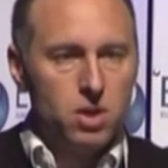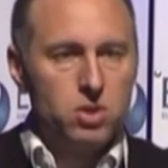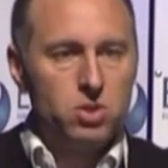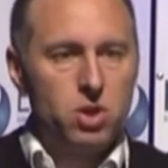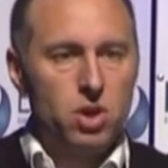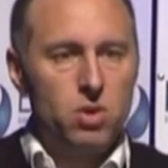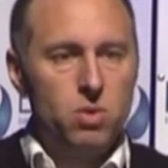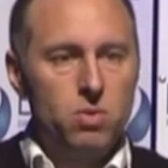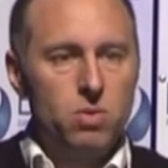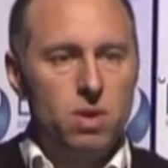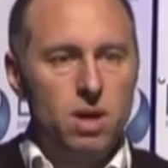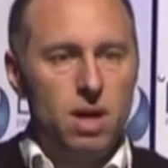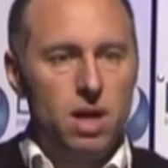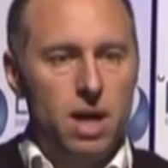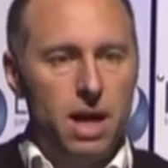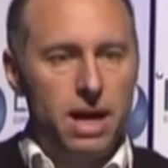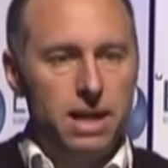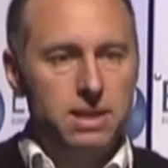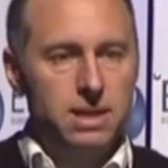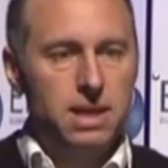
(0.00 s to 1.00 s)
So
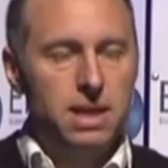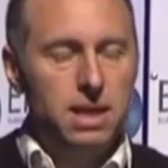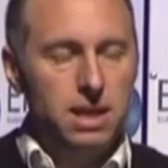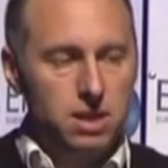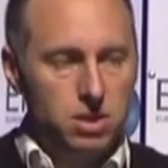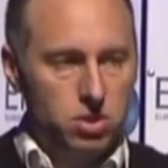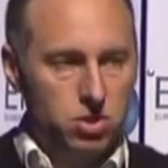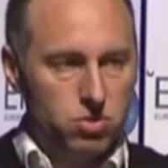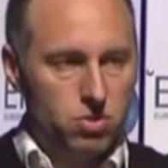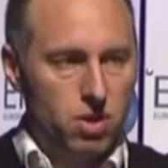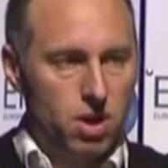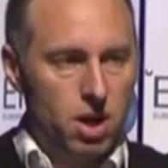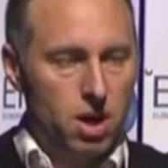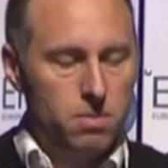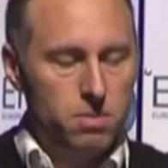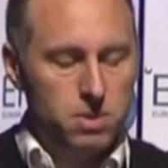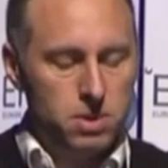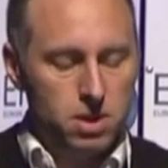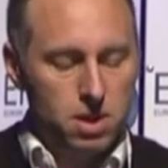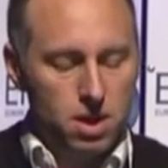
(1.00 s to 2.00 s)
as he
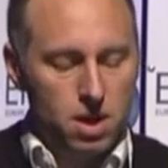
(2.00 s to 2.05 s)
described,